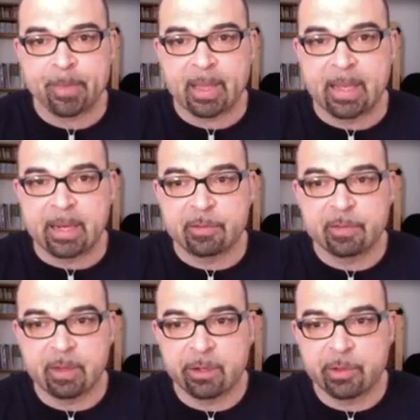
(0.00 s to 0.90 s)
and as
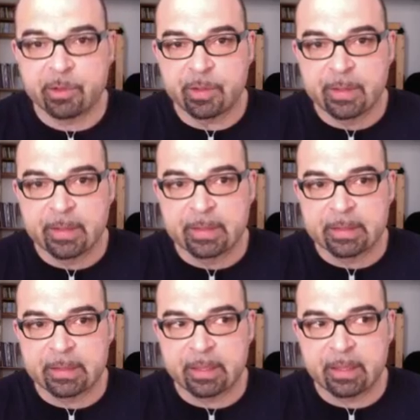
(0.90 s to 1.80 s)
such,
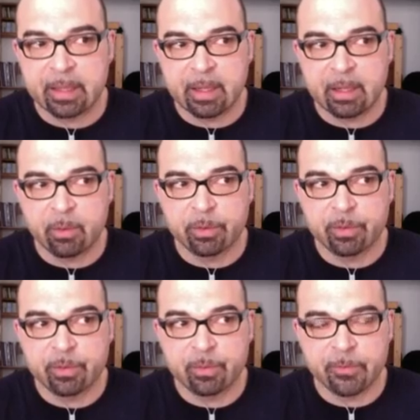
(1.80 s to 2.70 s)
it
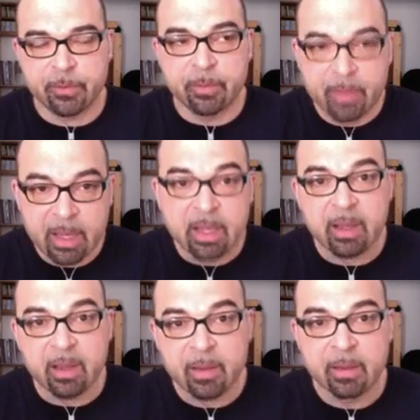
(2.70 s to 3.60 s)
was for
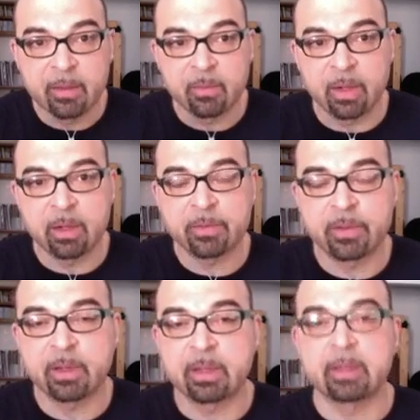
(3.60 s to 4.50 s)
me one of
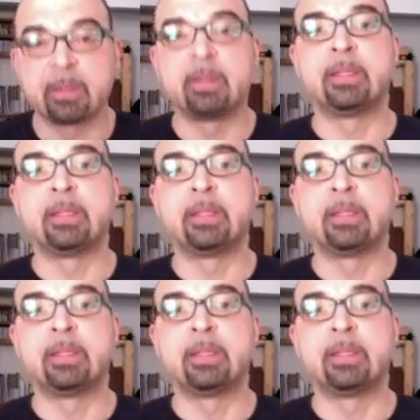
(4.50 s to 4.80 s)
the